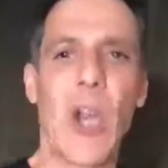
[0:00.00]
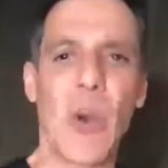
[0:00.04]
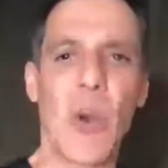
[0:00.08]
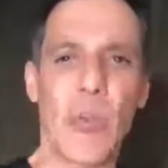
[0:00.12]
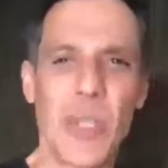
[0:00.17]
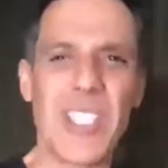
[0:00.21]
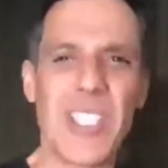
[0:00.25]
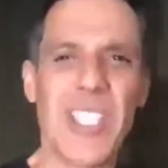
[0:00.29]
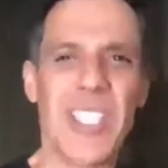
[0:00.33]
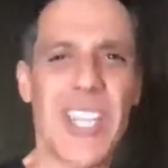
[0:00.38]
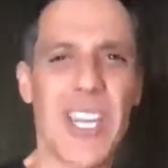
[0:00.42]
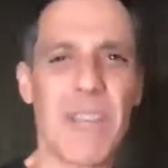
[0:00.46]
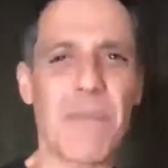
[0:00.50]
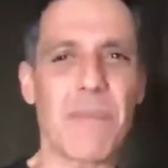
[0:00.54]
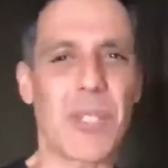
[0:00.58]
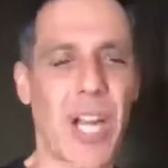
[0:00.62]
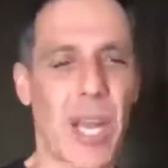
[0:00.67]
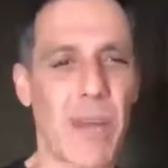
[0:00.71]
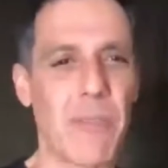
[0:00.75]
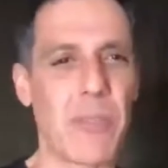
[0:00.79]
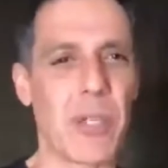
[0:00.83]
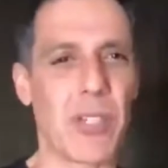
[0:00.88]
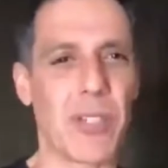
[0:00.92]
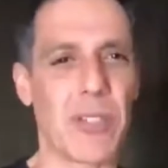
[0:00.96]
We did that
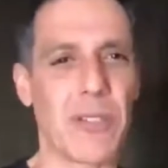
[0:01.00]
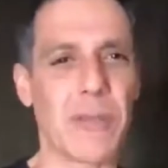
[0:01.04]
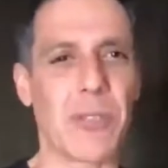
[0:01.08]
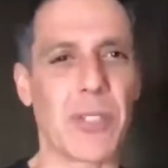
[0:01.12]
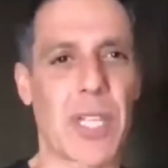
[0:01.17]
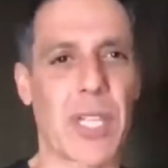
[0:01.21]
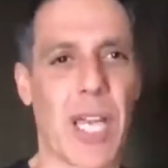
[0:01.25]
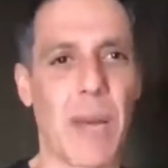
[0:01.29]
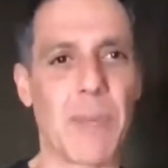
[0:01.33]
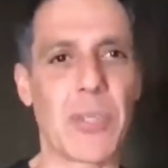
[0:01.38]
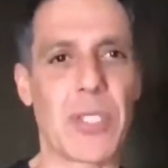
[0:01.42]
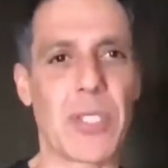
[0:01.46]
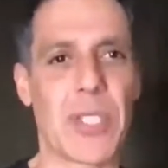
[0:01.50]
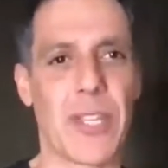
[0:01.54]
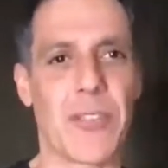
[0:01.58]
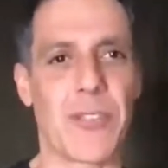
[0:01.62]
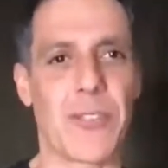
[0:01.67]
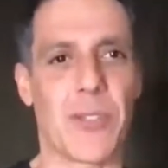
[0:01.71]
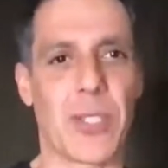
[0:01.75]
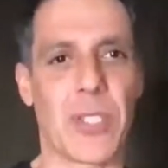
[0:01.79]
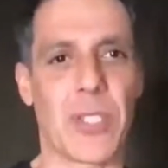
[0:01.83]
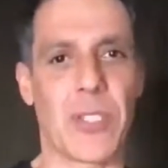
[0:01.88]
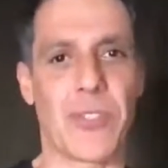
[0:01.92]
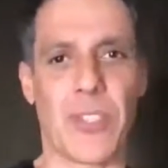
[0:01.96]
primarily for
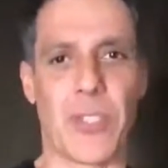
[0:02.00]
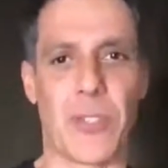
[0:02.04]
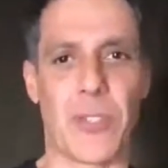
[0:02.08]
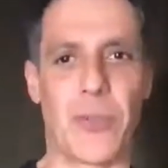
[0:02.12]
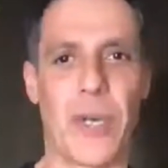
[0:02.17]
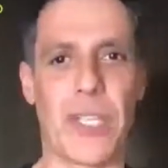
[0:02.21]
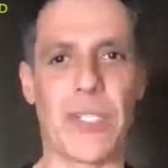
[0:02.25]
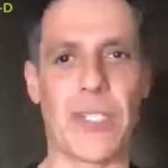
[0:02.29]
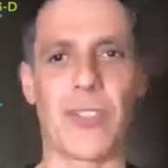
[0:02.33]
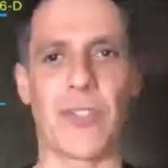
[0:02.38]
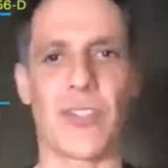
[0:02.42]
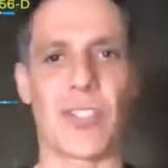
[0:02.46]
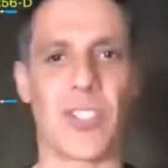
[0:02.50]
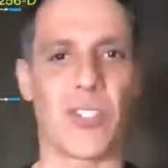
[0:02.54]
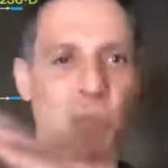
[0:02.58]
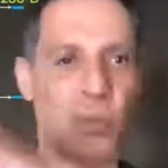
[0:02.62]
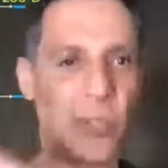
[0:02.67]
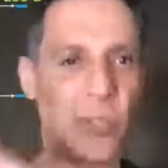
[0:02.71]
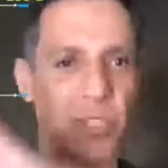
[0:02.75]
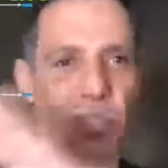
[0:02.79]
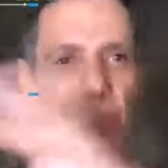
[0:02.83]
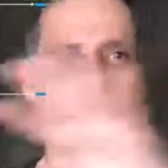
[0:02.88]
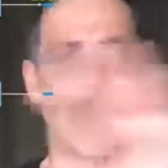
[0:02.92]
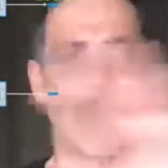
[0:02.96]
computational considerations because
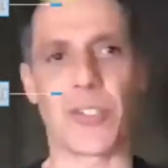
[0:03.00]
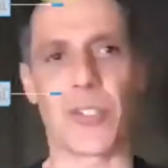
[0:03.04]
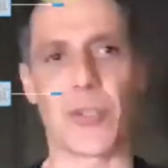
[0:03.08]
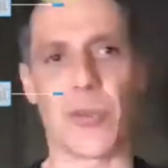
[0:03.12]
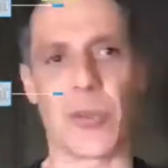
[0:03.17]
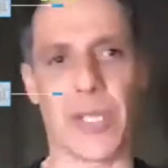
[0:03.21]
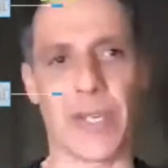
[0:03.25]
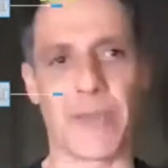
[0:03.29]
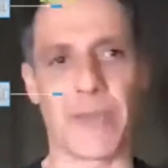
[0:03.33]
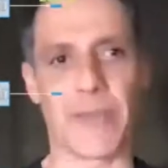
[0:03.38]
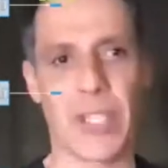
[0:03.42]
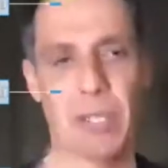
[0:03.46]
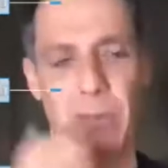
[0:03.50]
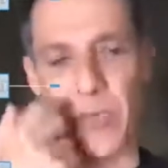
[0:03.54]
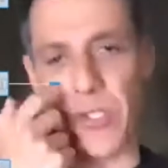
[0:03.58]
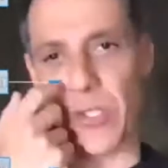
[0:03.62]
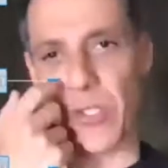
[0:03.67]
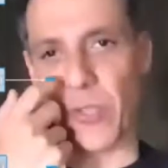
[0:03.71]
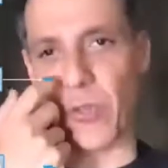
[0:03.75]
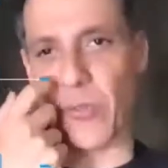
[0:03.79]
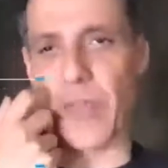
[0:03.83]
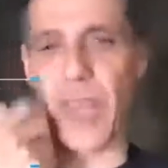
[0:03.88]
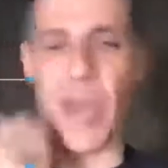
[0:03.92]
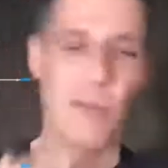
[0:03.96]
once you start doing everything with
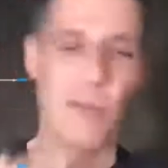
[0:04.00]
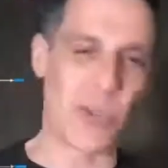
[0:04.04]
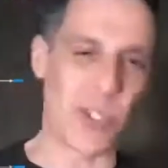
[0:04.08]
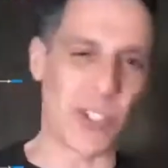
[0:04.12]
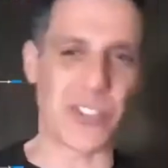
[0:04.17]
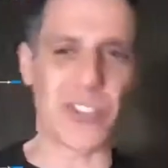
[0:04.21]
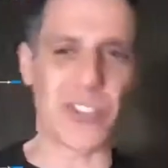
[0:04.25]
neural networks,